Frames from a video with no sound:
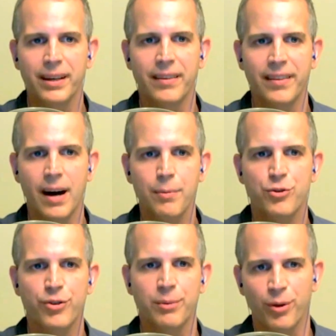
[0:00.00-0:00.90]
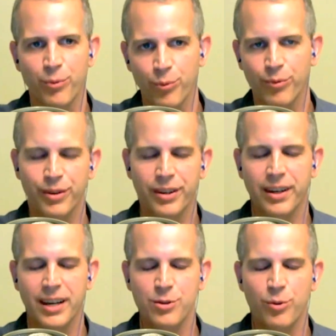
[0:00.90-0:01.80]
in the upstream. But
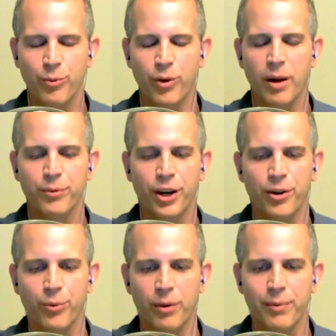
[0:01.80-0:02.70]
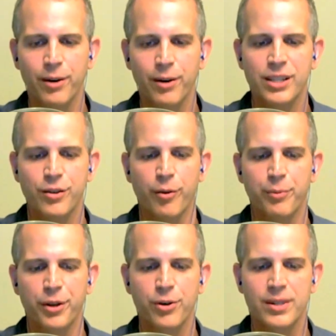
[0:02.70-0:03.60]
guess what I'm interested
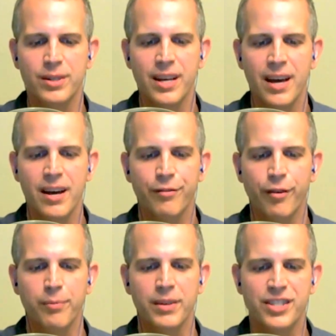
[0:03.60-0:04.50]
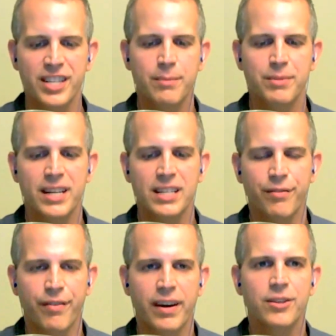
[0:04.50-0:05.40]
from you is from the
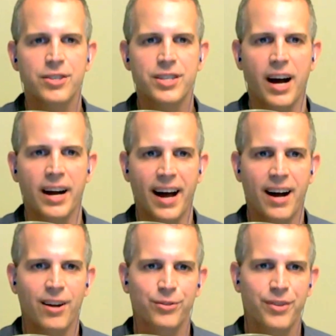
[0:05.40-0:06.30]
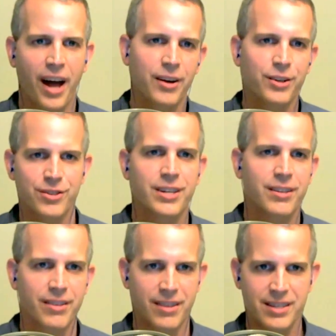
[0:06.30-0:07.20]
CMTS vendor side. How do you
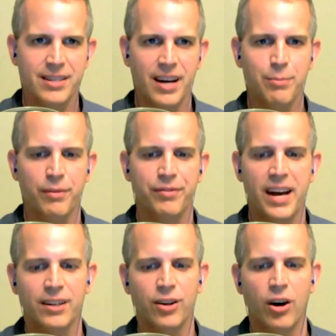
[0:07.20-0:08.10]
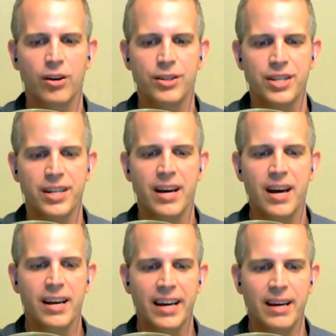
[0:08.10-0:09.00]
see this type of technology
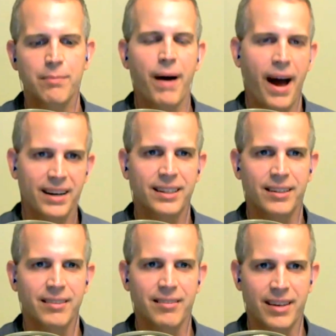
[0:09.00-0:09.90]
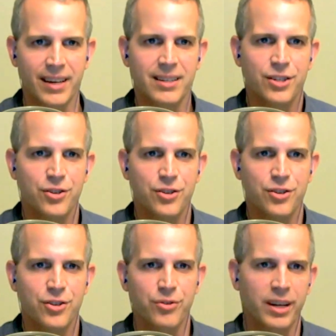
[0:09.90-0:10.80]
impacting the industry,
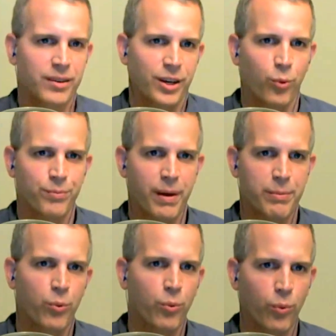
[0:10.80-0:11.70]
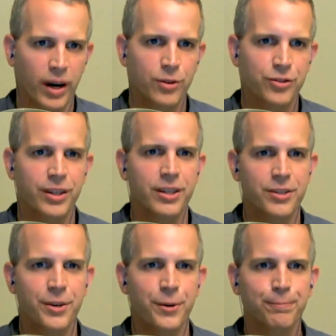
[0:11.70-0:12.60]
and you know what else can it
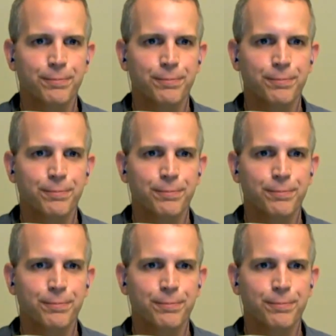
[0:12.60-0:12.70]
do?